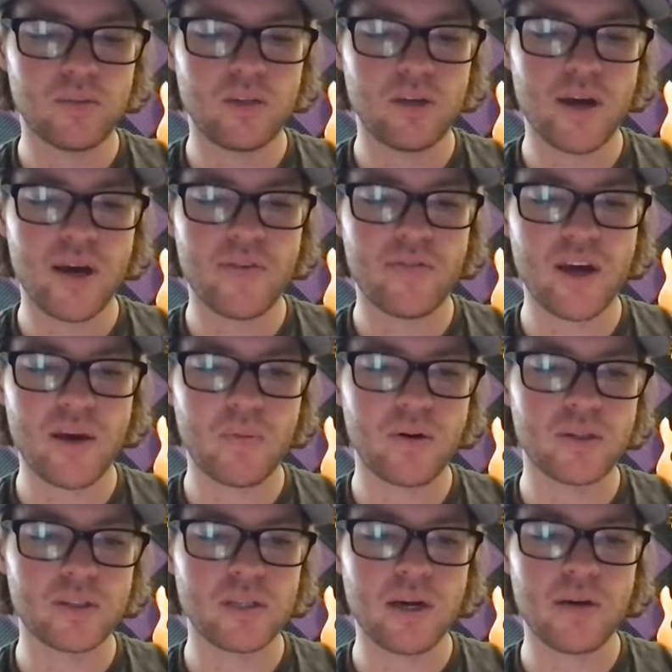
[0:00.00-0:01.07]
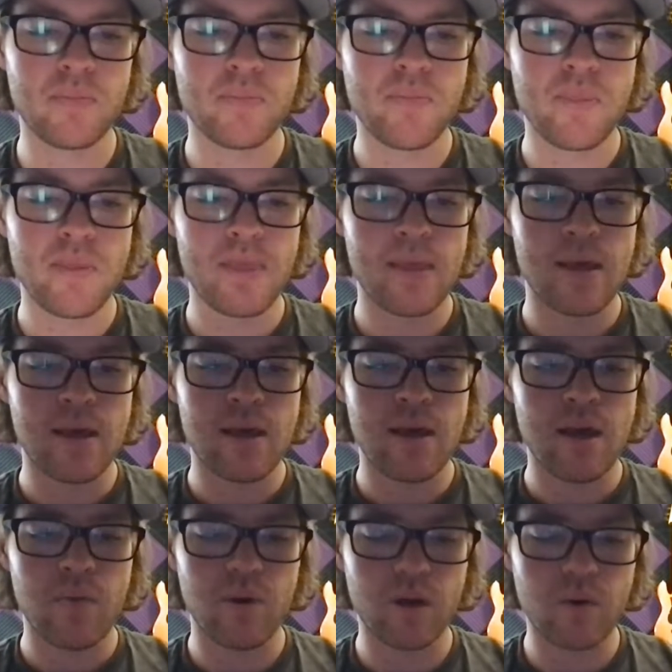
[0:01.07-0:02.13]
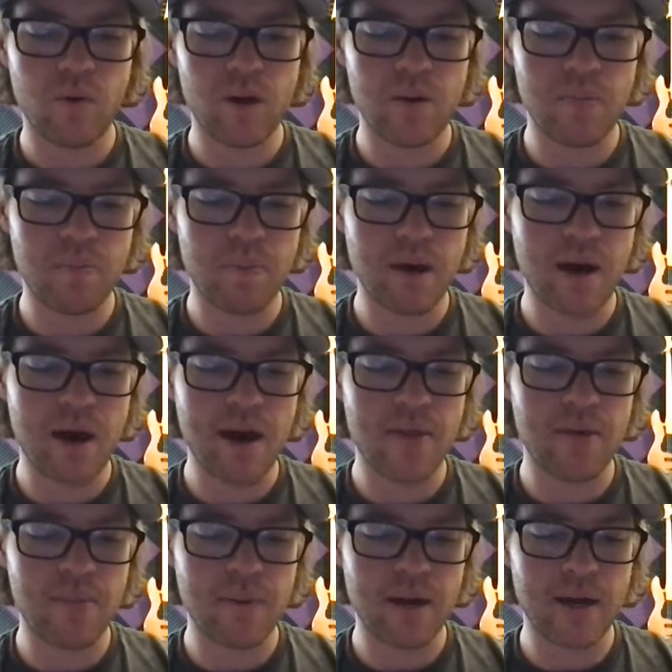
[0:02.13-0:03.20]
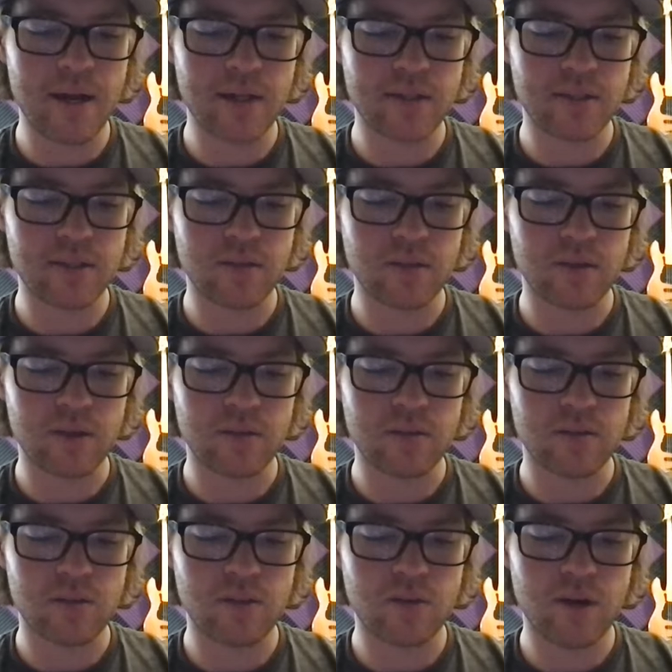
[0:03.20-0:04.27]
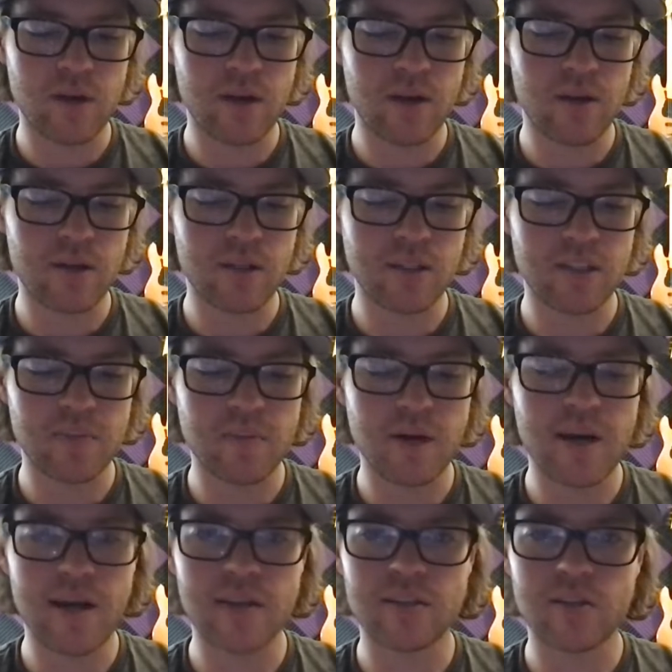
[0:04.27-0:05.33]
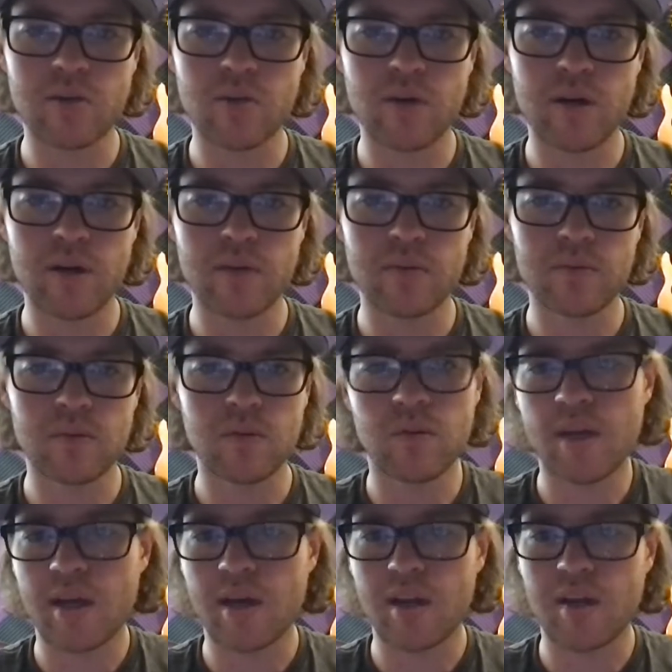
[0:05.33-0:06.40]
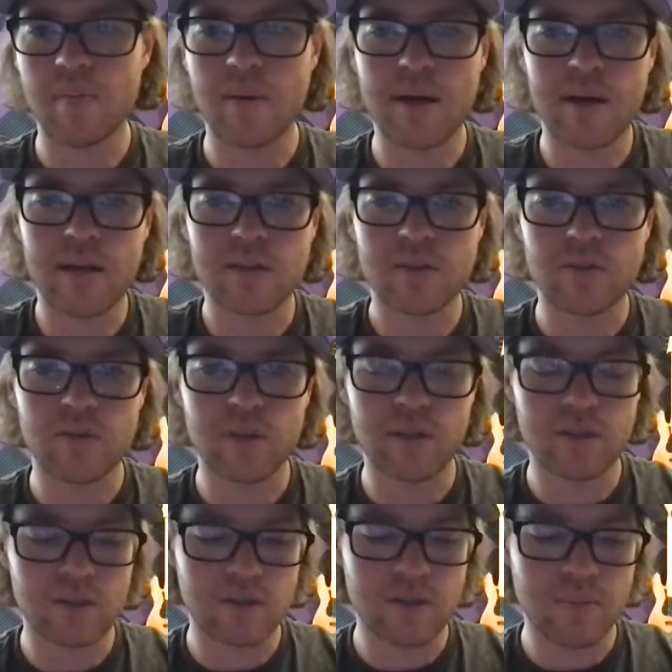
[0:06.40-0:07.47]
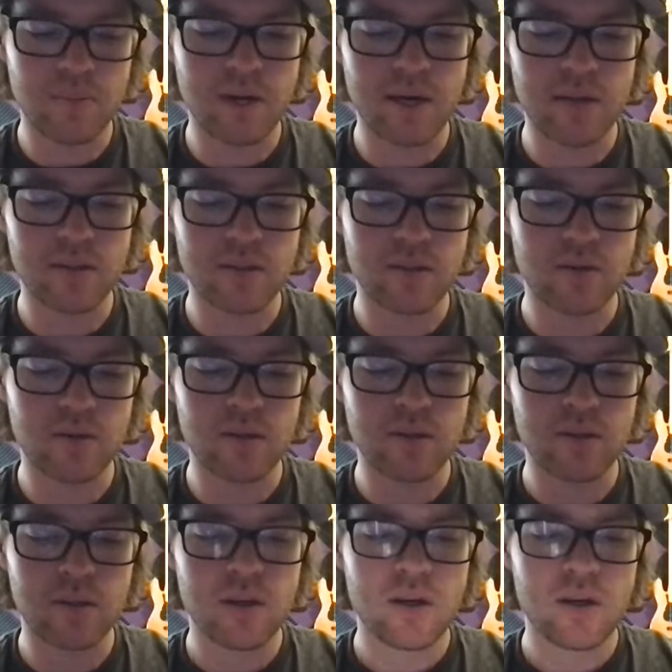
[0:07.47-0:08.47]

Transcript: I have that part done. And we're going to want to buy the Binance token. So right here you can see Binance coin, or they call it Binance coin, not Binance token,